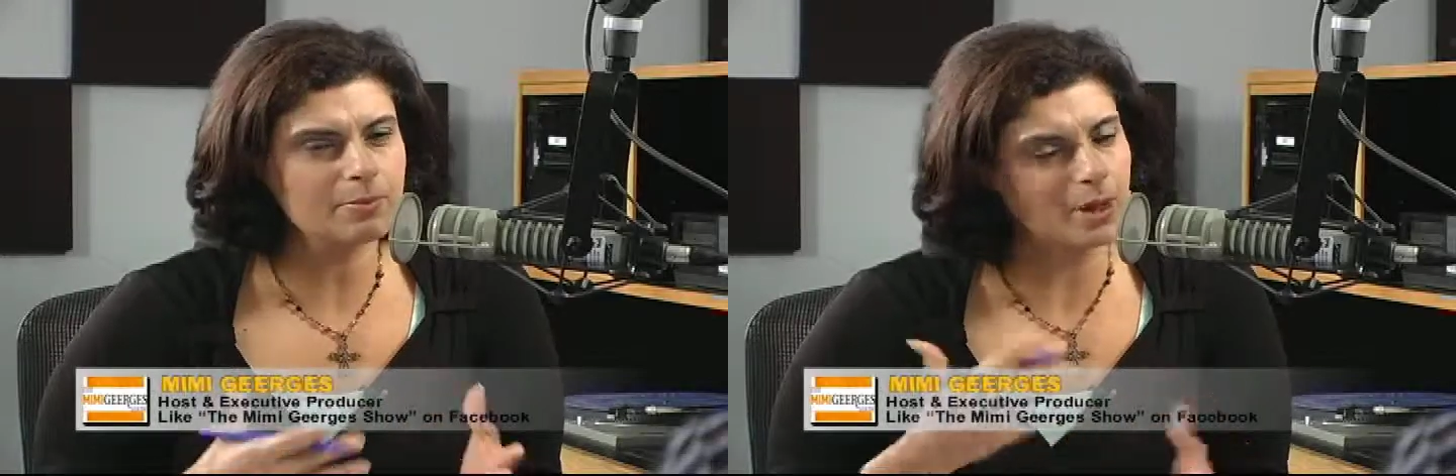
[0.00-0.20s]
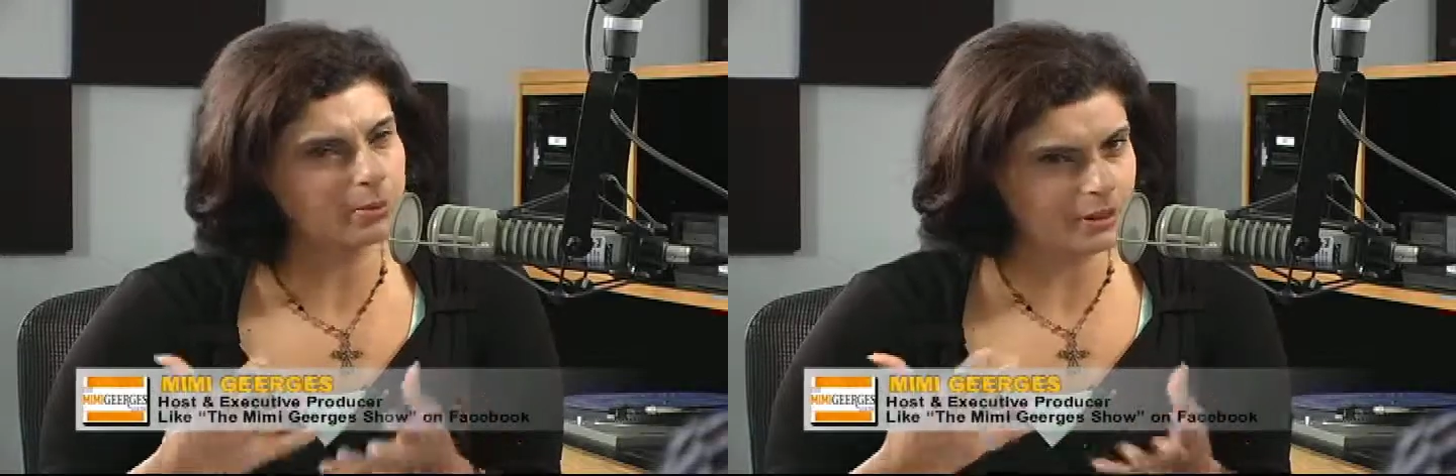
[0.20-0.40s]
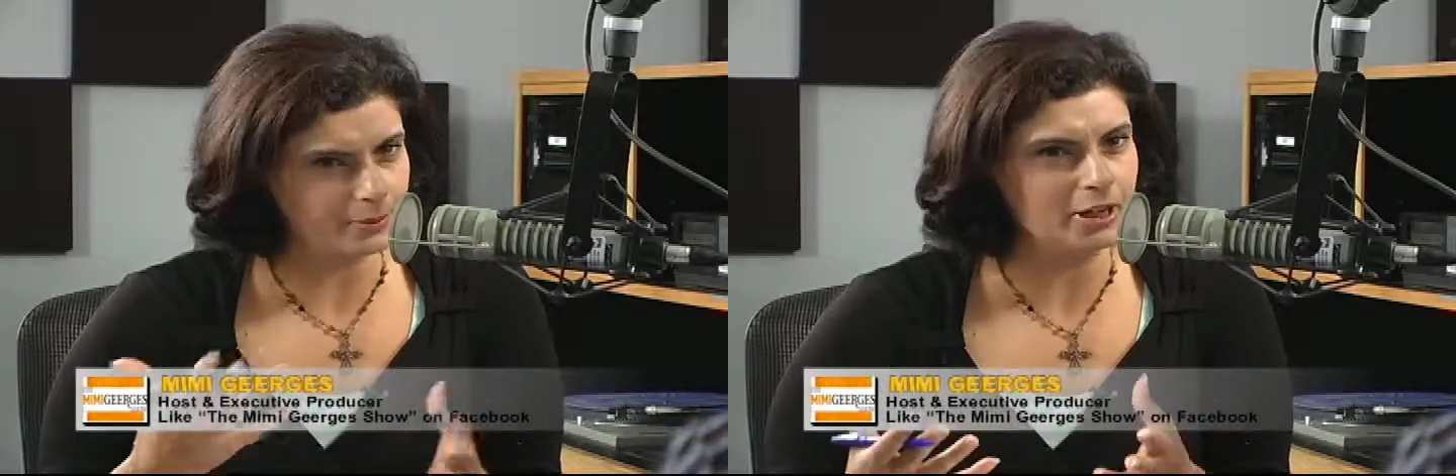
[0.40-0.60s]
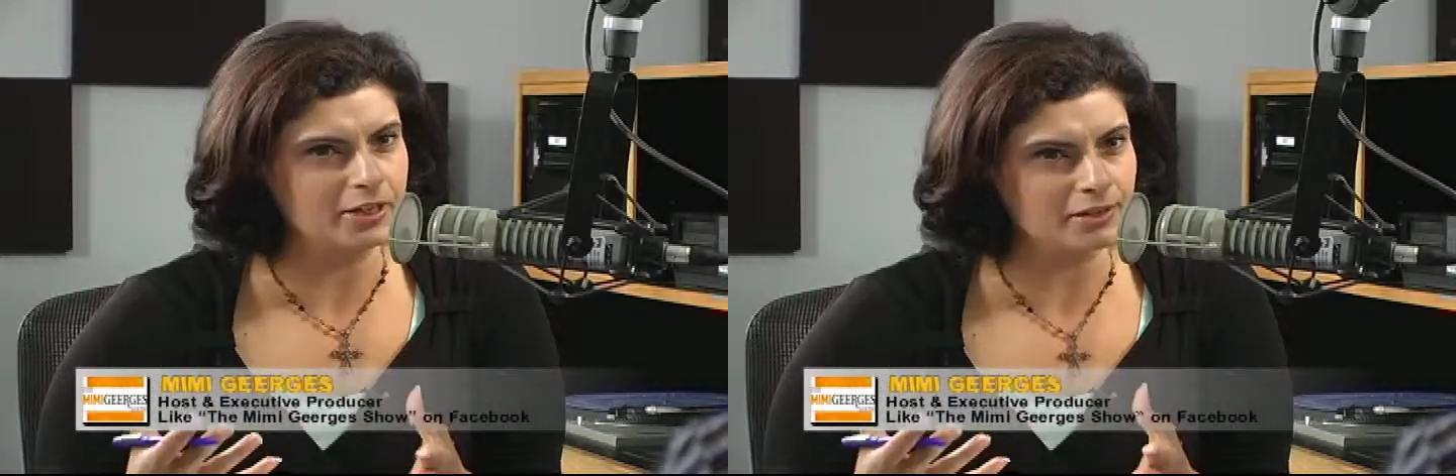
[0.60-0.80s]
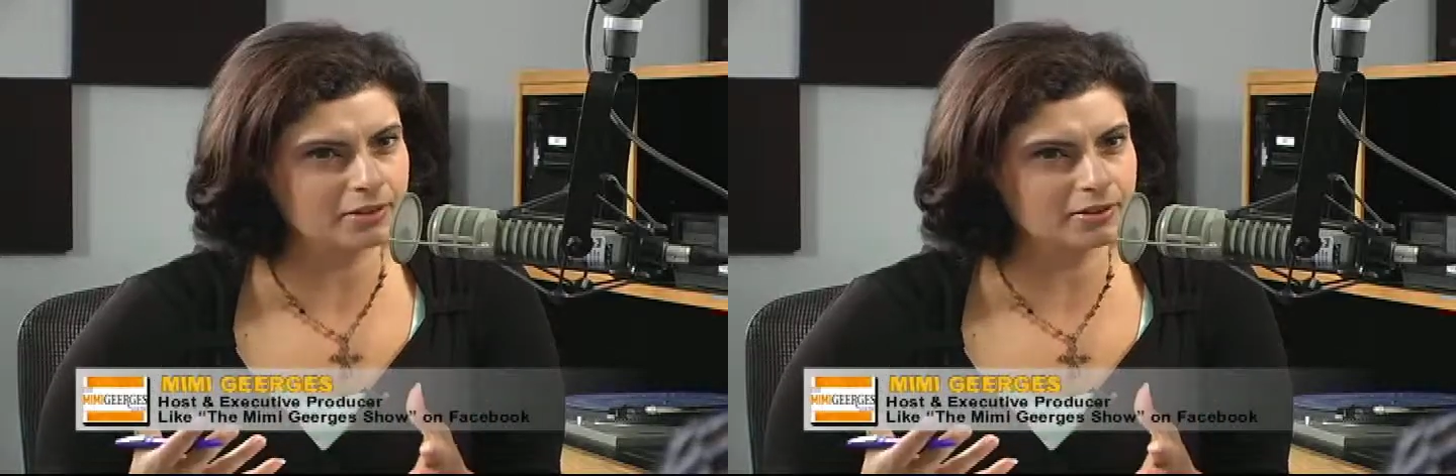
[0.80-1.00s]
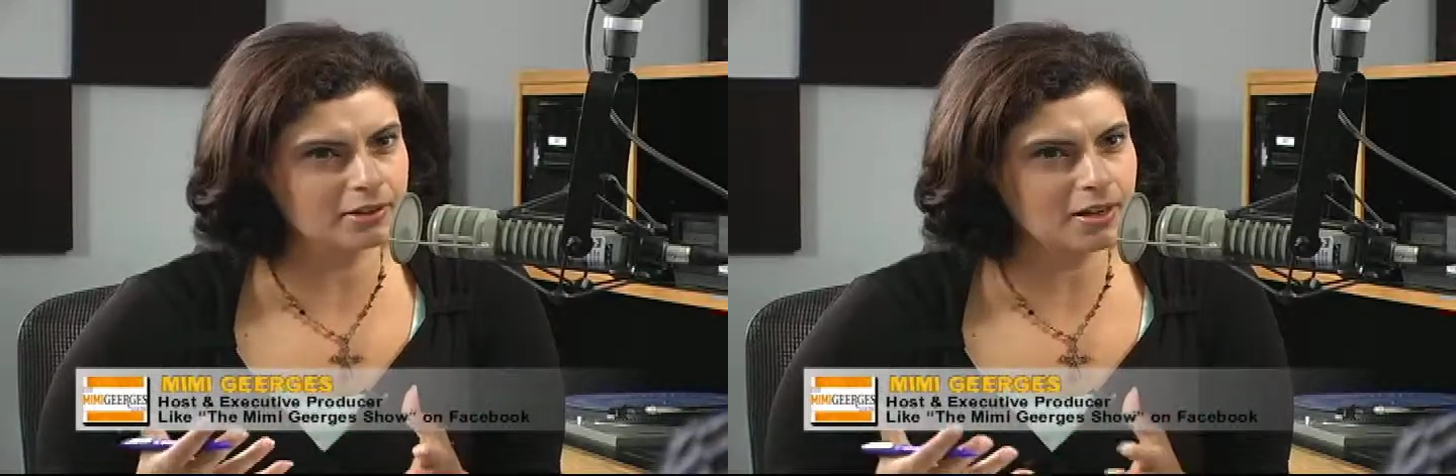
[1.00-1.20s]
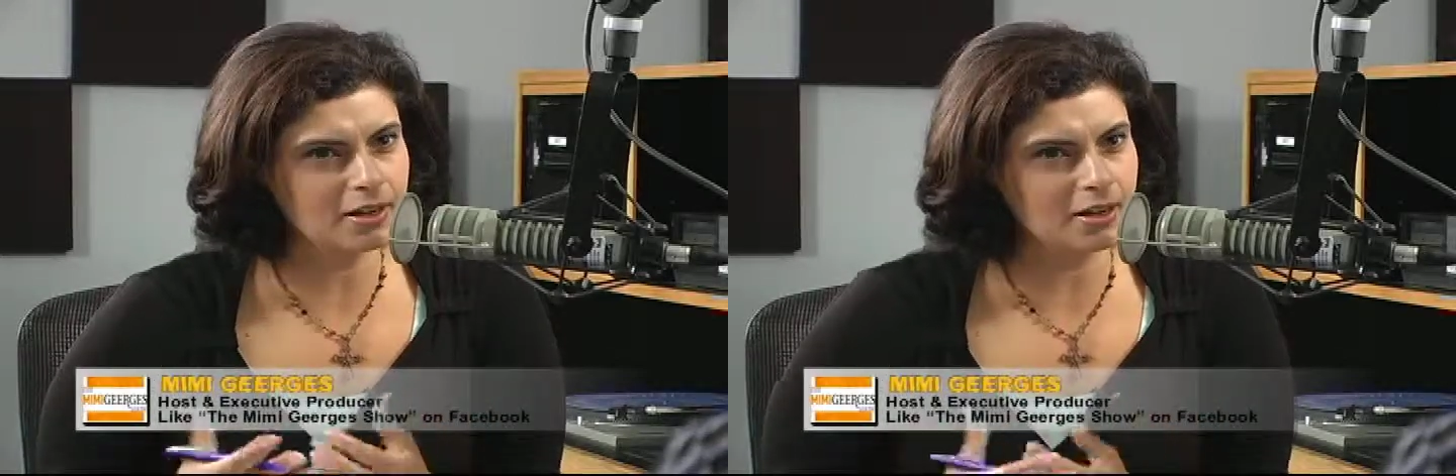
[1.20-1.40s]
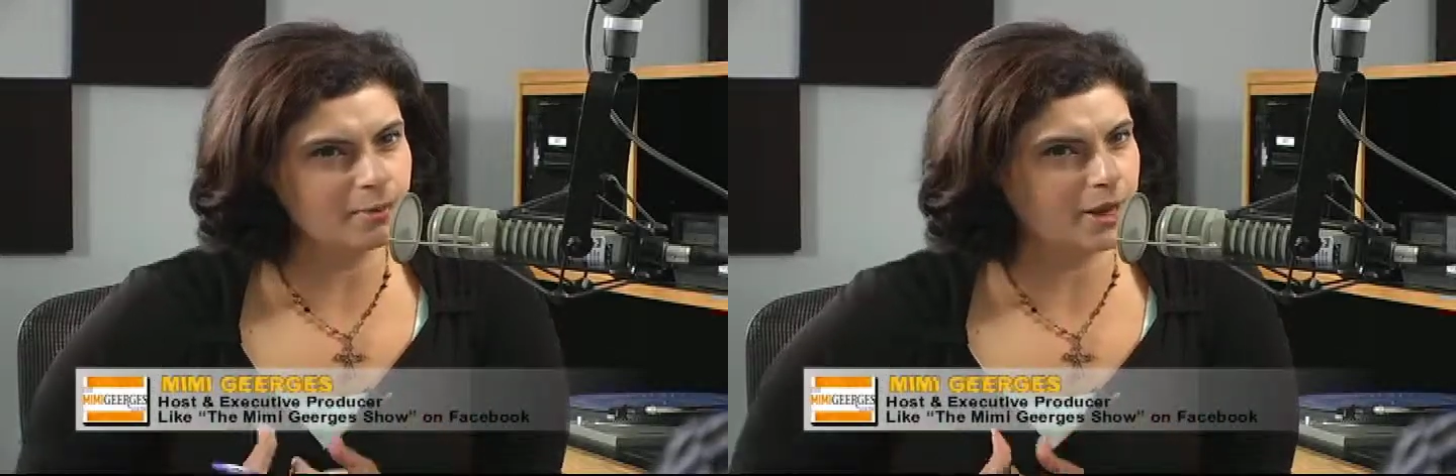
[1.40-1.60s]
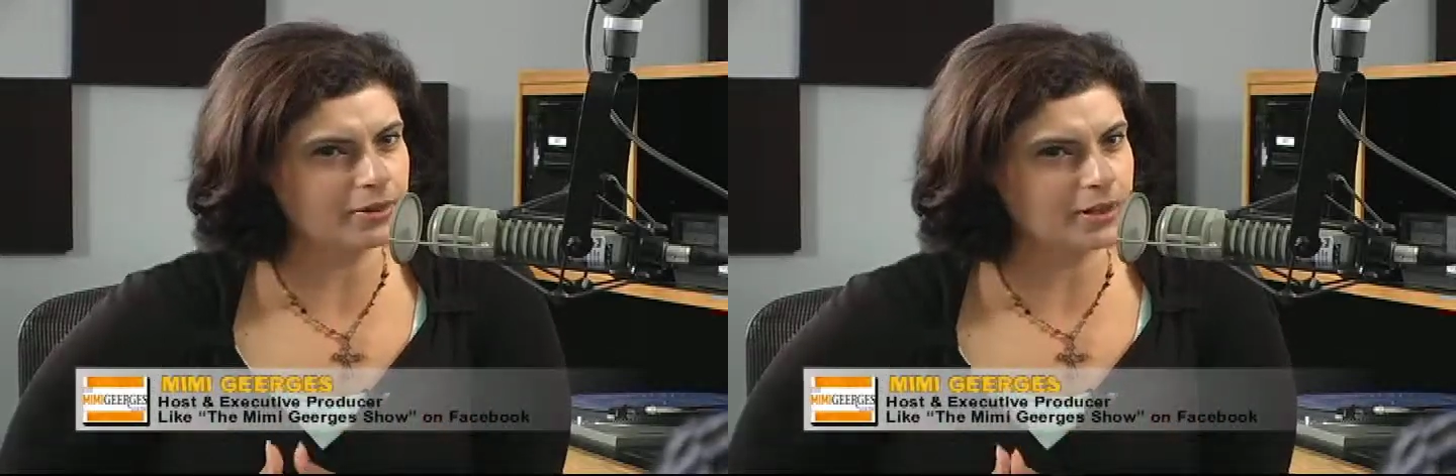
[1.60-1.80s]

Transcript: public opinion about